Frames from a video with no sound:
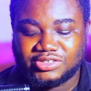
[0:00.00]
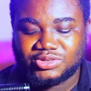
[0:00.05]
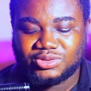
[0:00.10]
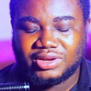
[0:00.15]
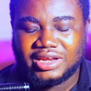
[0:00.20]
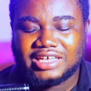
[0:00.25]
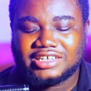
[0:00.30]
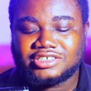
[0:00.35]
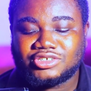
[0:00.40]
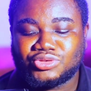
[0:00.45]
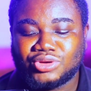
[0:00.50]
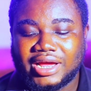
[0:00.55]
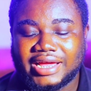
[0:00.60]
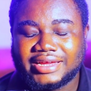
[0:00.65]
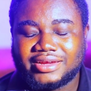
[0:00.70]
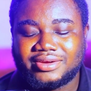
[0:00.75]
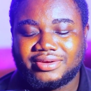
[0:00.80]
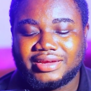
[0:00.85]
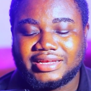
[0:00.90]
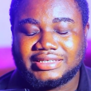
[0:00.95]
So let's try
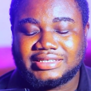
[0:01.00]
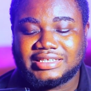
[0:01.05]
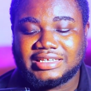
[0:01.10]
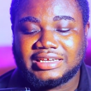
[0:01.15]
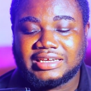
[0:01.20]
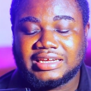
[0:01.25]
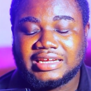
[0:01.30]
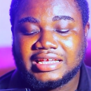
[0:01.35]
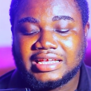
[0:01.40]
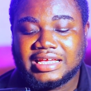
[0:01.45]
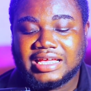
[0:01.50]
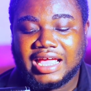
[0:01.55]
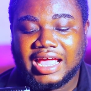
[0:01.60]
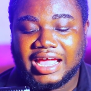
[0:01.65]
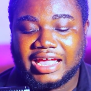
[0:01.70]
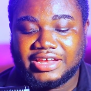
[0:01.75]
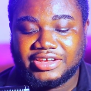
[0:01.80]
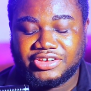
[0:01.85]
creating a